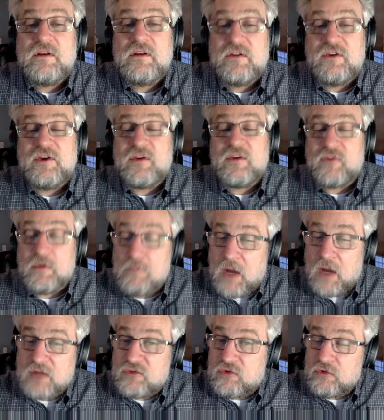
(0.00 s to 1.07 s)
the different
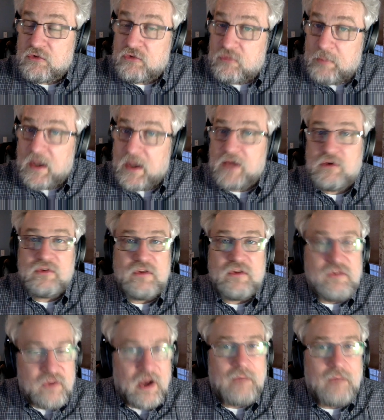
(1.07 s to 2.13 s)
monsters, spiders,
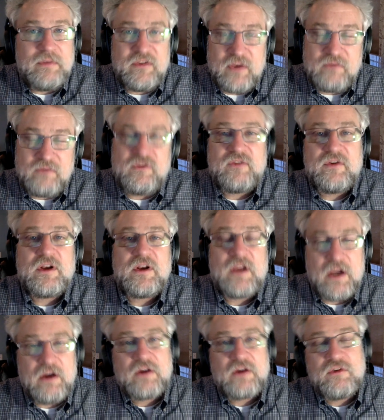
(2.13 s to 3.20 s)
and zombies have different
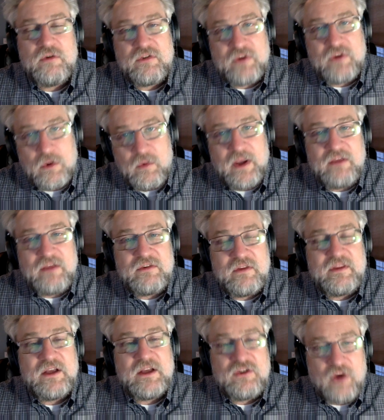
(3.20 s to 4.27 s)
characteristic ways that
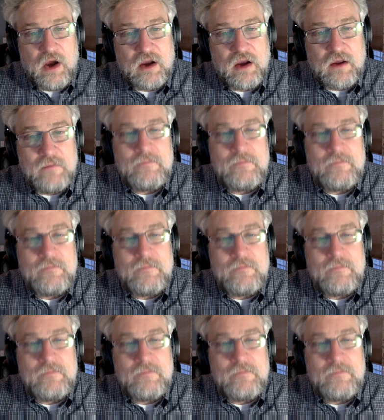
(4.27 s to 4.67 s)
they talk.